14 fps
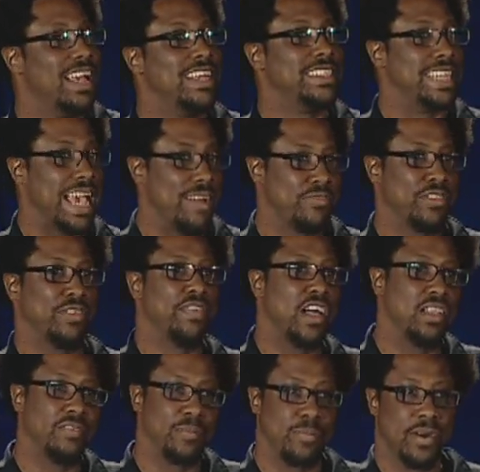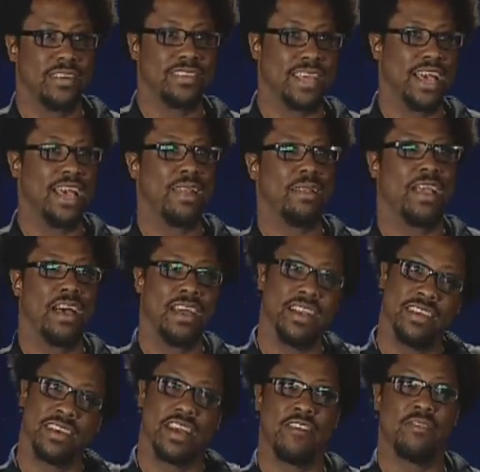See, after the fall of apartheid, in
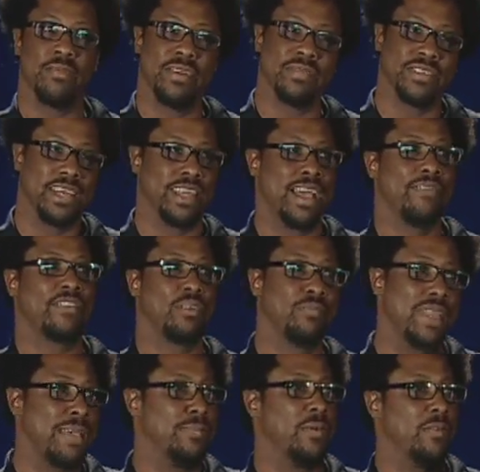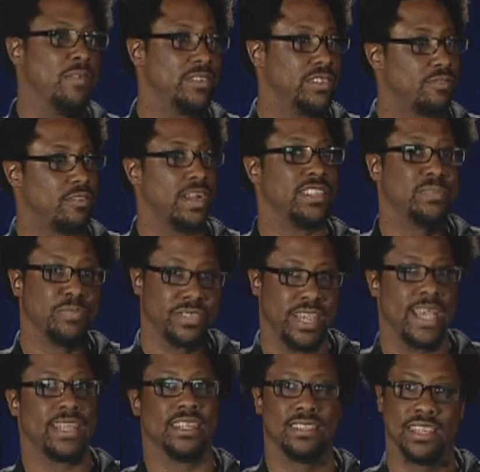the government of South Africa, black people's civil rights are
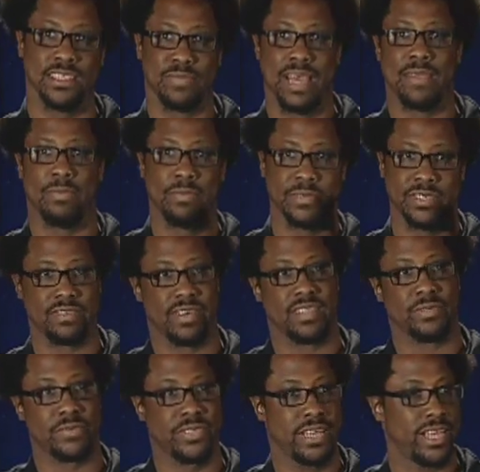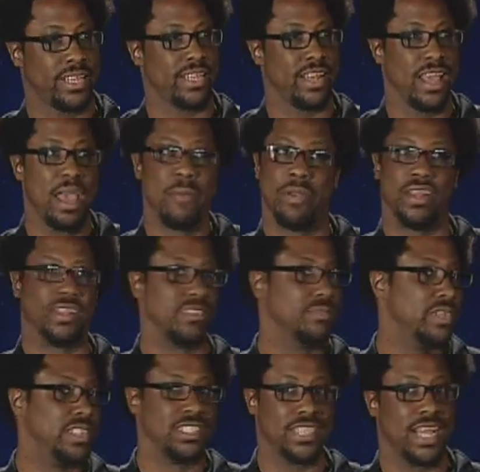protected. It says black people's civil rights are protected, but it doesn't
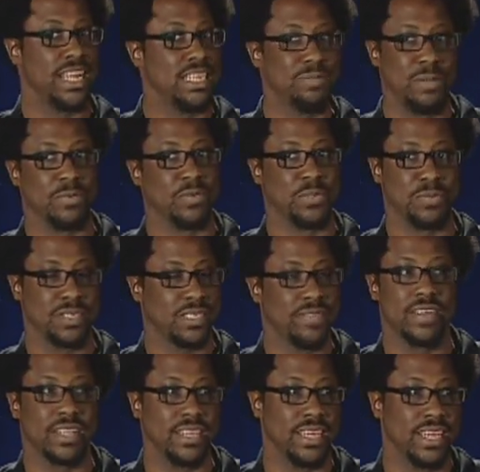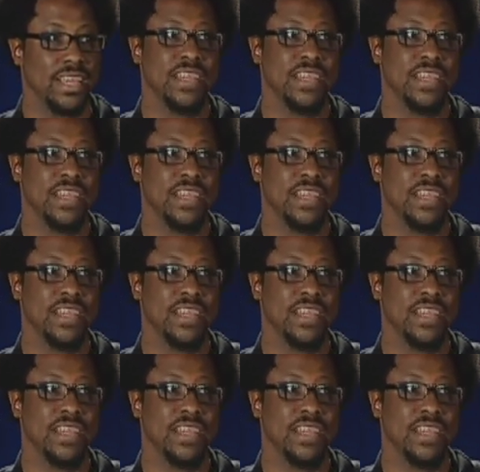mention Chinese people specifically.